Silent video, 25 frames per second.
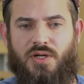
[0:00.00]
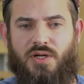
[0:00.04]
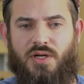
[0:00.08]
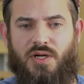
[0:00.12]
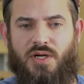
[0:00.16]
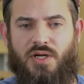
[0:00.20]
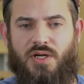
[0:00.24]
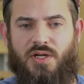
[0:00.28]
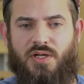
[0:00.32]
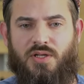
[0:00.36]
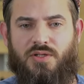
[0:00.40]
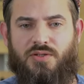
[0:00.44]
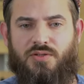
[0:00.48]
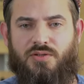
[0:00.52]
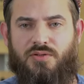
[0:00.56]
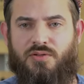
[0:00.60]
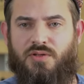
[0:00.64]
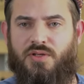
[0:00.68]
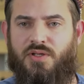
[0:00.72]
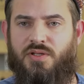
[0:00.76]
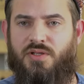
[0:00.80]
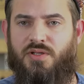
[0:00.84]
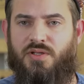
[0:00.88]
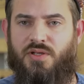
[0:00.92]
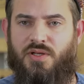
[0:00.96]
and you
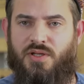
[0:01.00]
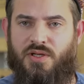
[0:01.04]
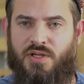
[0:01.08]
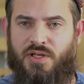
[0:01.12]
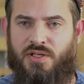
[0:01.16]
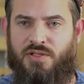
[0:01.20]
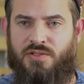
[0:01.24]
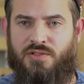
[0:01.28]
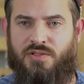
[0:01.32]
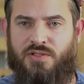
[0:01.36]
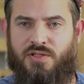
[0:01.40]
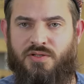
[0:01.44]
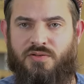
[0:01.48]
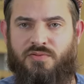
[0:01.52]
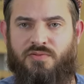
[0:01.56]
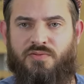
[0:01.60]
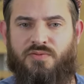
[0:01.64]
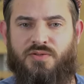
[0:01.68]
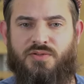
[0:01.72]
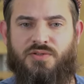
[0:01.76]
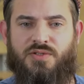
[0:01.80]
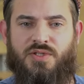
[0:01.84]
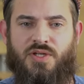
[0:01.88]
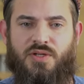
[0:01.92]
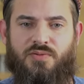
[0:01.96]
get an answer
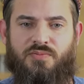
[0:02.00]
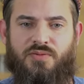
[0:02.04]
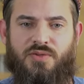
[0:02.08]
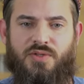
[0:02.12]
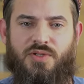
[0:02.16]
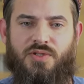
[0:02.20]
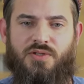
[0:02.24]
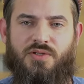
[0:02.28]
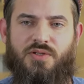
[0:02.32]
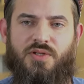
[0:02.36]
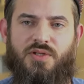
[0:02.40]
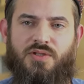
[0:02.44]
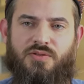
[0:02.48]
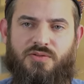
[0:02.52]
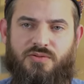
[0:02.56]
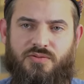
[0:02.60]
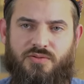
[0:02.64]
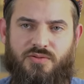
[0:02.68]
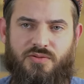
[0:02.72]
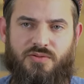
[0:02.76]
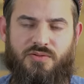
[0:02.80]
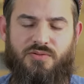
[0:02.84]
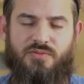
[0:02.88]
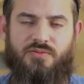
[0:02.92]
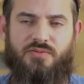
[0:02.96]
for something that
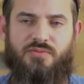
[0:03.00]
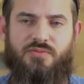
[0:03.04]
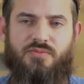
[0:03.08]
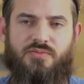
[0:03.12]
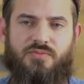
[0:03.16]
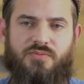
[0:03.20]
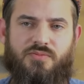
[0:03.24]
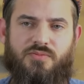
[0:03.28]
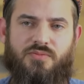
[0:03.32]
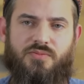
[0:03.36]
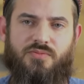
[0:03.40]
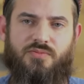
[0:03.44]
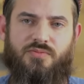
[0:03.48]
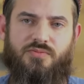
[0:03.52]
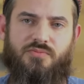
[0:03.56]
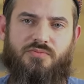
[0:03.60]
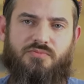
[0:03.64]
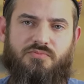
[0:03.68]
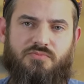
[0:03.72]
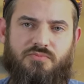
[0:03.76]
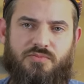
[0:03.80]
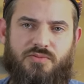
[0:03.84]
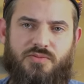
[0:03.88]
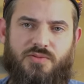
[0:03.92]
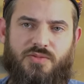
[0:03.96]
you
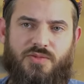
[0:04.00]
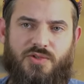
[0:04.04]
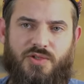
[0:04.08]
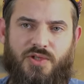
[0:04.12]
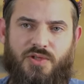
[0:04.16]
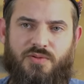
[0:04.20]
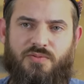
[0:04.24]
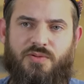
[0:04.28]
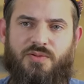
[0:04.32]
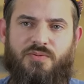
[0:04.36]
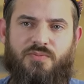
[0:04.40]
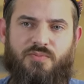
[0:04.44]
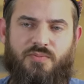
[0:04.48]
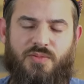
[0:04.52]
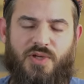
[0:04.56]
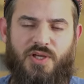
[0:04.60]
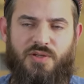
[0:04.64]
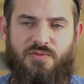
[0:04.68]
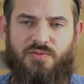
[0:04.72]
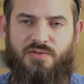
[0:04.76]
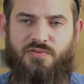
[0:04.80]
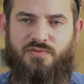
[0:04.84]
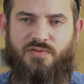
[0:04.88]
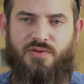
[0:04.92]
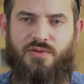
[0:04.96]
even
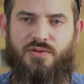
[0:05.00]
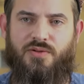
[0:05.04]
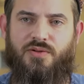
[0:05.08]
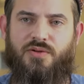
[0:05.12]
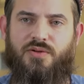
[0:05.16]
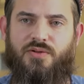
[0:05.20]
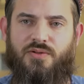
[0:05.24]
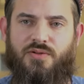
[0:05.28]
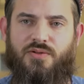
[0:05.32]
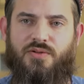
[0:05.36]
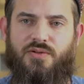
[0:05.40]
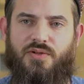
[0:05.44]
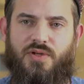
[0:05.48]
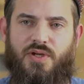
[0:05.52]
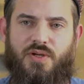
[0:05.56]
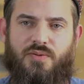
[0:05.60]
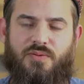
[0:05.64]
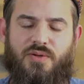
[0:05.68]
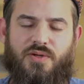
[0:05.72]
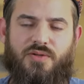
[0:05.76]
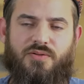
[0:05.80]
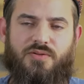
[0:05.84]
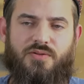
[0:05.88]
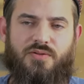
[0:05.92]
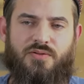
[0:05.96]
maybe forgot
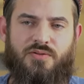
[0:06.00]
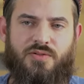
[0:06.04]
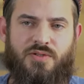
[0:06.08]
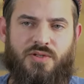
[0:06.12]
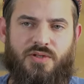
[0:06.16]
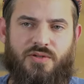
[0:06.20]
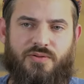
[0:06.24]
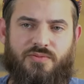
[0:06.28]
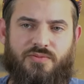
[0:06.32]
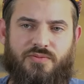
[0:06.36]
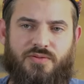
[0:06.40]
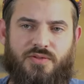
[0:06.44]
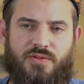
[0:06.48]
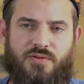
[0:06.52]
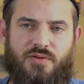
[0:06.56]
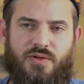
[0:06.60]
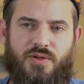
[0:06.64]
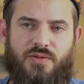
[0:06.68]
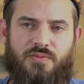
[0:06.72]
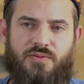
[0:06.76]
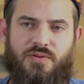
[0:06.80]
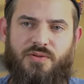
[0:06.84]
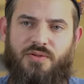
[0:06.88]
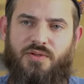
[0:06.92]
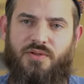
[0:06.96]
about yourself. So
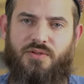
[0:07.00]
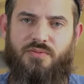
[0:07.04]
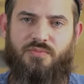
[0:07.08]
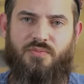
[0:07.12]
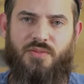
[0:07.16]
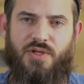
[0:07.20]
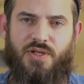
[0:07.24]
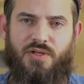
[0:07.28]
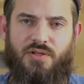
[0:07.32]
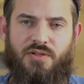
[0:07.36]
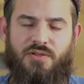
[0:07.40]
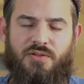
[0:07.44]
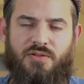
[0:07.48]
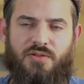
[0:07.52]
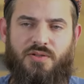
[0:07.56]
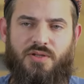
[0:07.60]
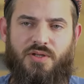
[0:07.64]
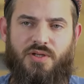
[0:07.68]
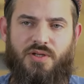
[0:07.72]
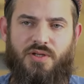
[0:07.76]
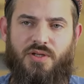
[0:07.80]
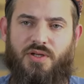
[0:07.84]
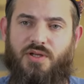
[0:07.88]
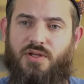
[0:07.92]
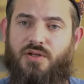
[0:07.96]
everything made
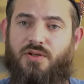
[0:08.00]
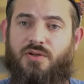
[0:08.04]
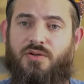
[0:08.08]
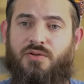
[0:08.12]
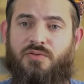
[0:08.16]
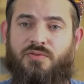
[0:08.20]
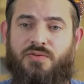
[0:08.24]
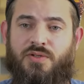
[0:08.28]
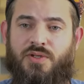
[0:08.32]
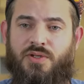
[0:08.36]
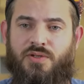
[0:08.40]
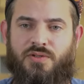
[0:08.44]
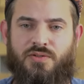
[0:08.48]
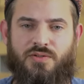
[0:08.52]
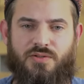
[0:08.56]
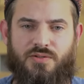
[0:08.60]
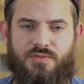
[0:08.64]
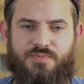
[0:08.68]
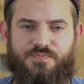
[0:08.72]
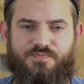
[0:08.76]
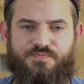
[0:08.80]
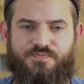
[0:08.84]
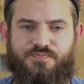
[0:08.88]
a lot of sense